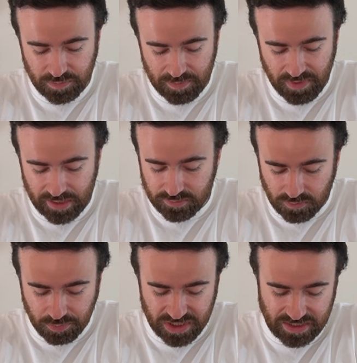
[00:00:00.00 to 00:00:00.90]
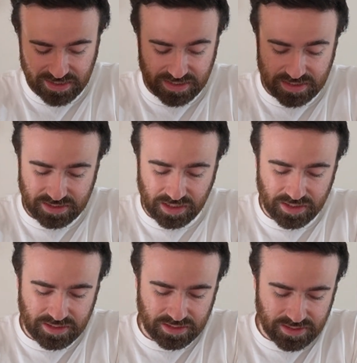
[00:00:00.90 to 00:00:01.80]
my main group, but he did get
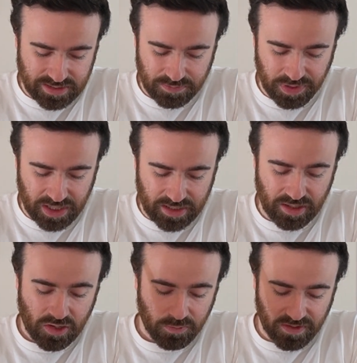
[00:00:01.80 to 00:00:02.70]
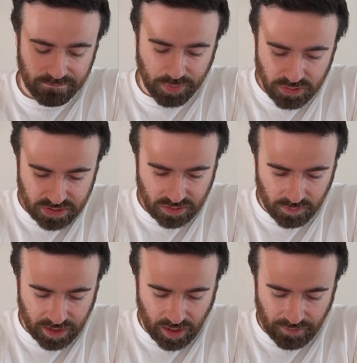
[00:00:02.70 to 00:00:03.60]
stunned and dissipated. We have Boast
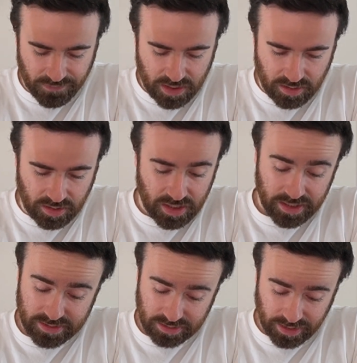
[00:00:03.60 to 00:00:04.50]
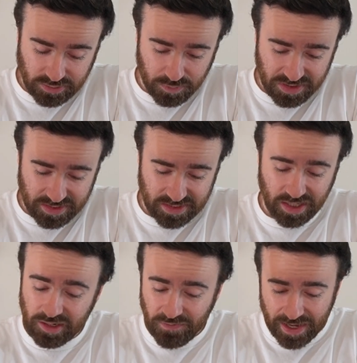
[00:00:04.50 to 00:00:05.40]
going off here. His Electro Wizard has a
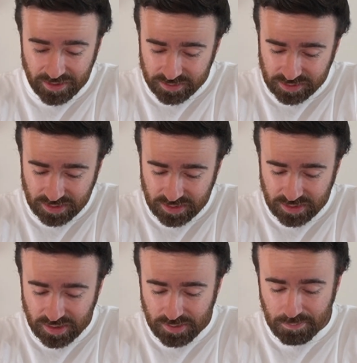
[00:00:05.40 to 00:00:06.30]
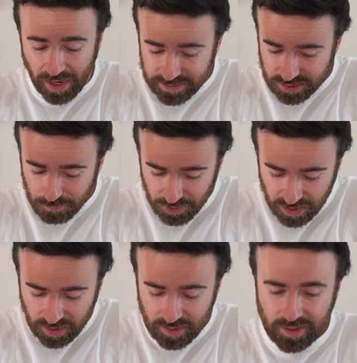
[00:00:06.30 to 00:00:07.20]
ton of health. Might
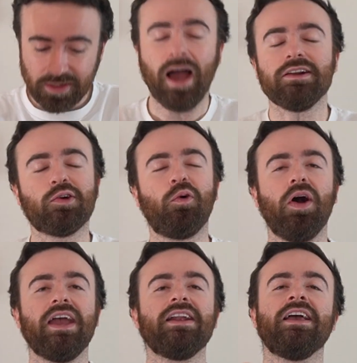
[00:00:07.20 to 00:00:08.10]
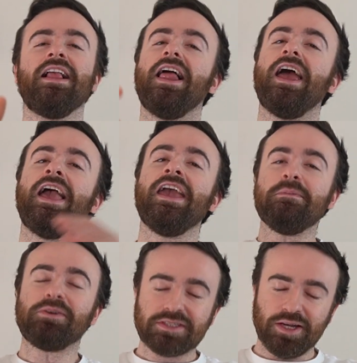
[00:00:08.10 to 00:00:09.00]
super, not quite.
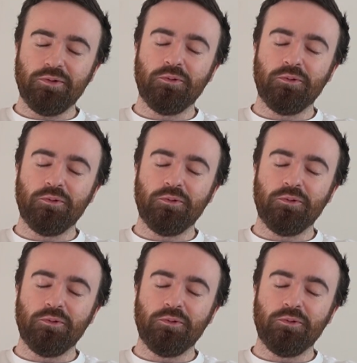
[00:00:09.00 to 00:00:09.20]
Able to